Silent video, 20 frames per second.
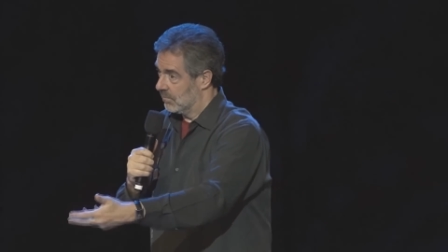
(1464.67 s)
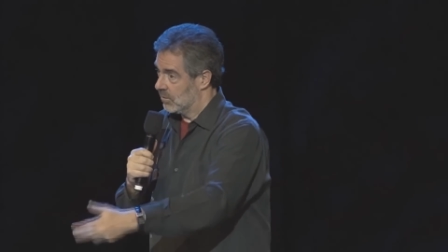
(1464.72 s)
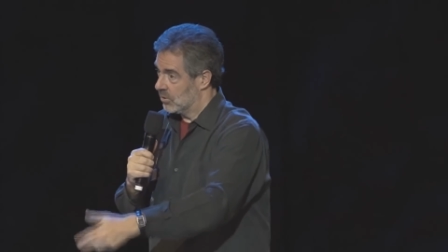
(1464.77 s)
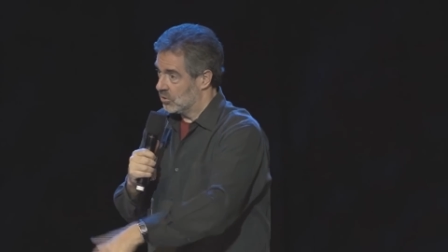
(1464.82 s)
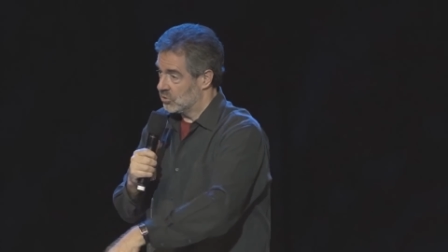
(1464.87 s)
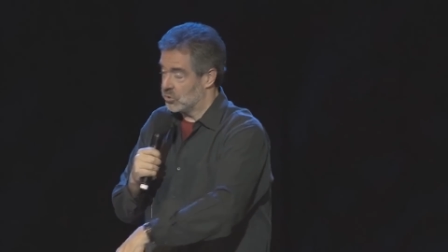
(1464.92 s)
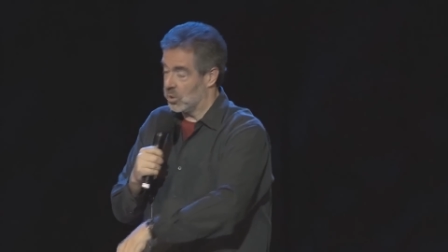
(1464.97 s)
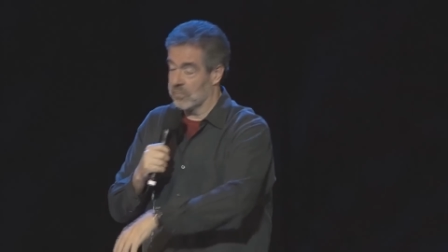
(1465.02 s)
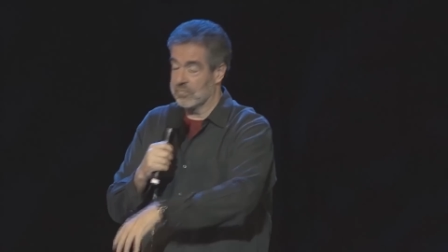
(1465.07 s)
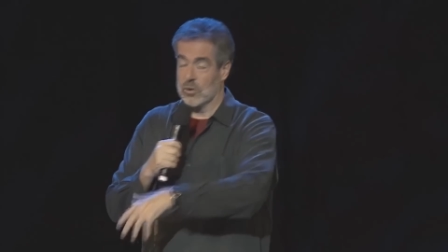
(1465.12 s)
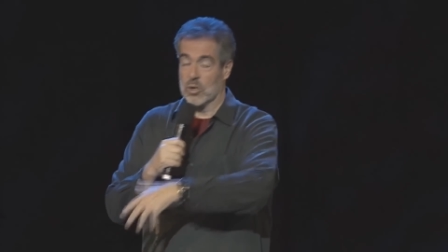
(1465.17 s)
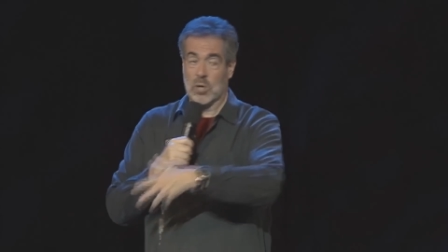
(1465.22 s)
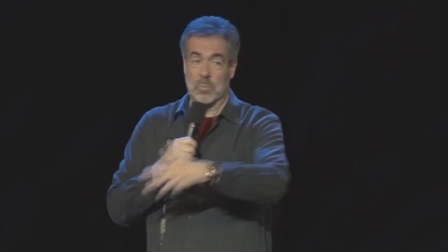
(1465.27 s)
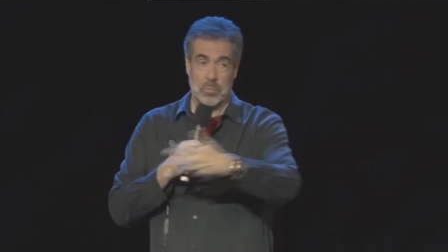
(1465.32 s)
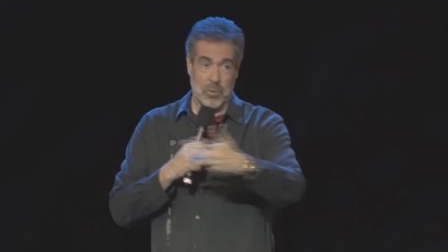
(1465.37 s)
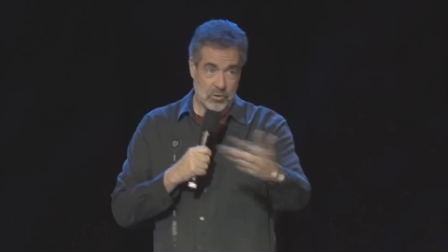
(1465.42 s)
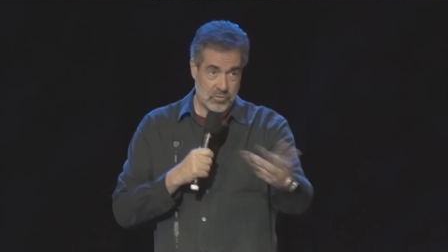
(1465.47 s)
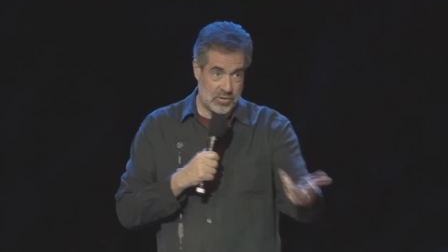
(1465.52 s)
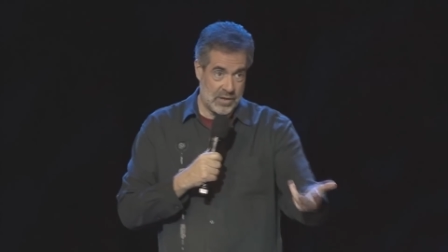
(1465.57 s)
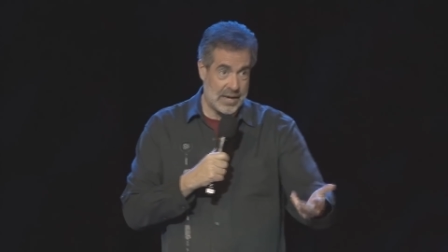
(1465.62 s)
So for her
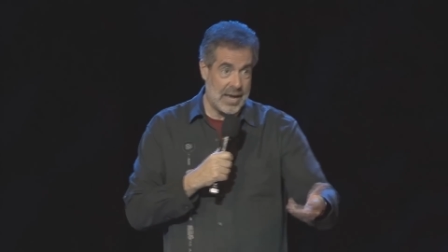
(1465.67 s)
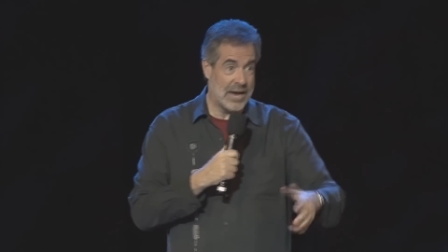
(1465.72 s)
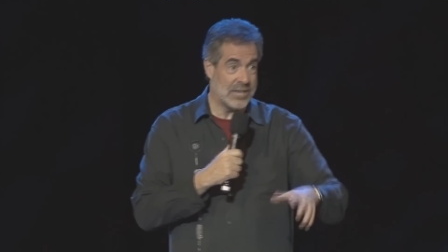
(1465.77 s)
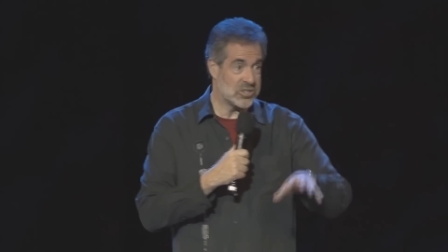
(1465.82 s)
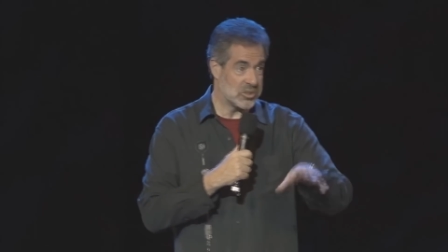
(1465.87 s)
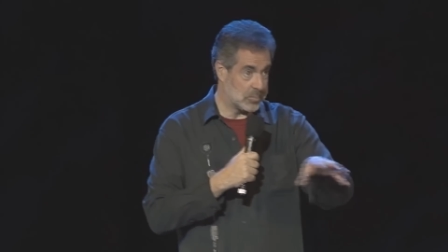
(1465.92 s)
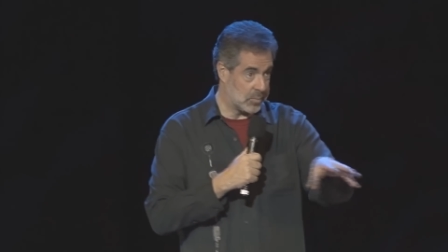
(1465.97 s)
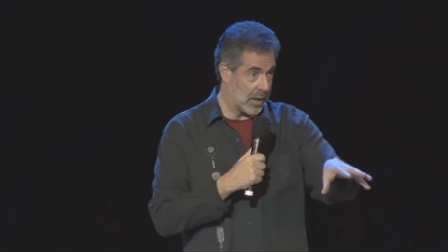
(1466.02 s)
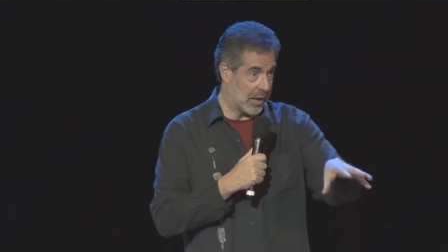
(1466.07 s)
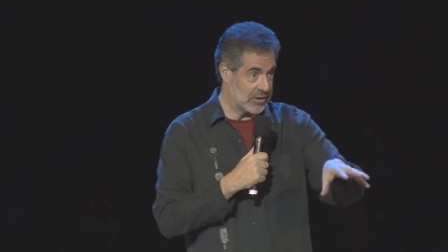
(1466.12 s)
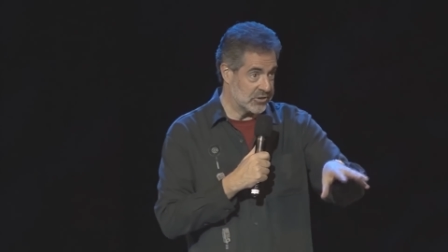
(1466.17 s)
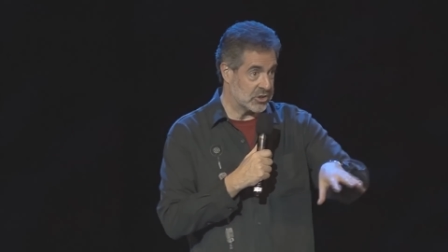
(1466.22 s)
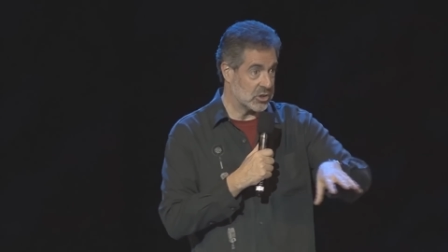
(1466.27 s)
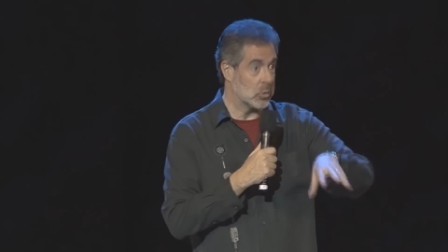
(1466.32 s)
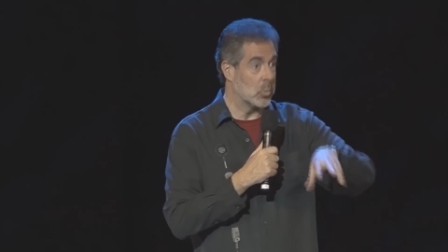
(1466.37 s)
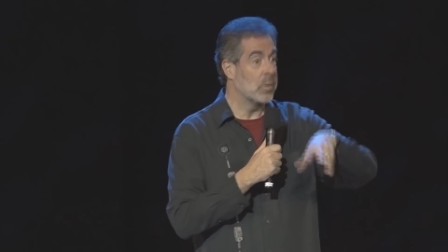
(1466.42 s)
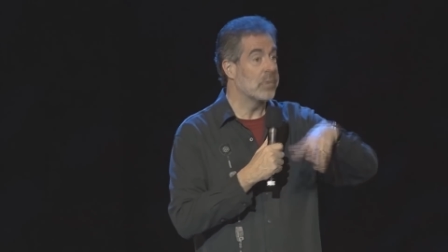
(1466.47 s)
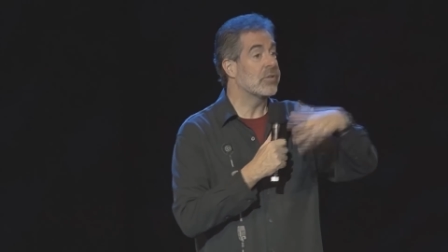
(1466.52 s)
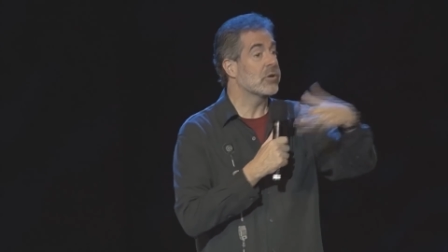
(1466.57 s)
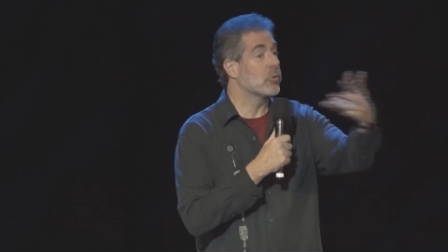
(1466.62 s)
birthday, I surprised her
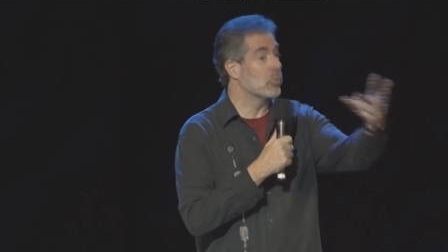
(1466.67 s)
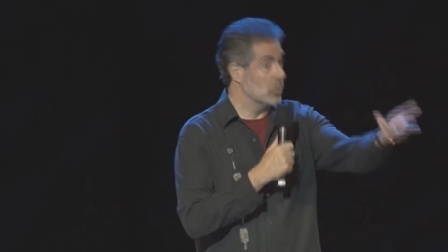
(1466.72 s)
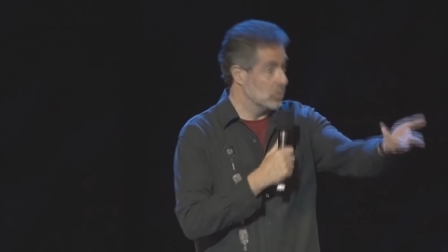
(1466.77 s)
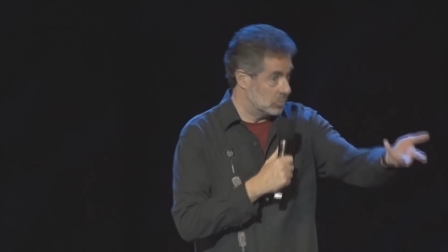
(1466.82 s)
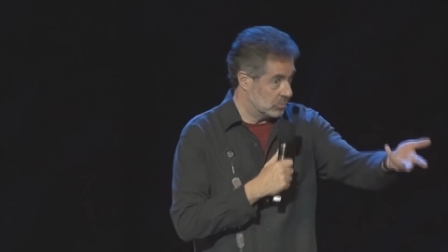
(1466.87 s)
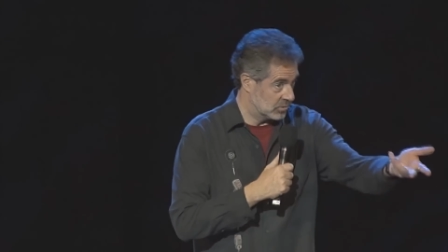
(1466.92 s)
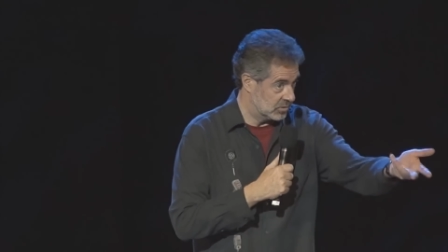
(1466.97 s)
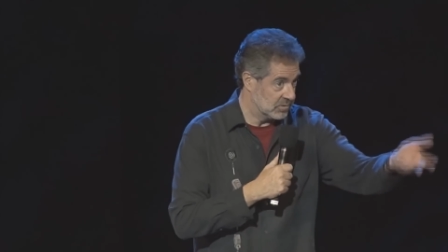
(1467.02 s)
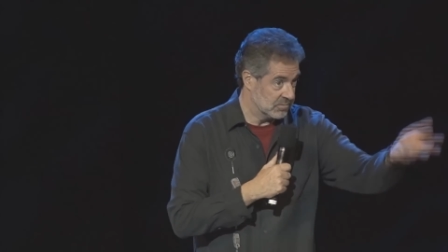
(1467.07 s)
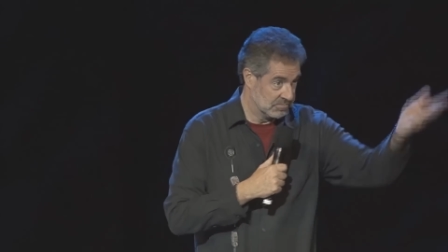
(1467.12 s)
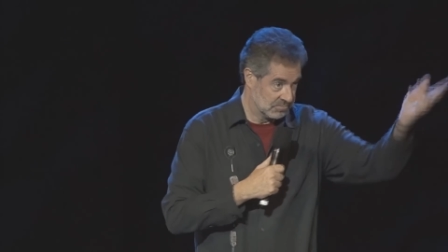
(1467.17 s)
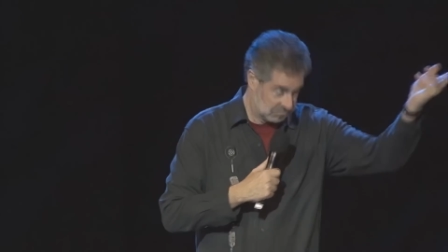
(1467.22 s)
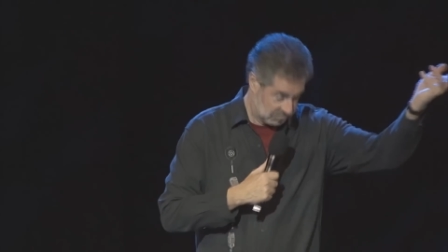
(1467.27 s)
with a cruise.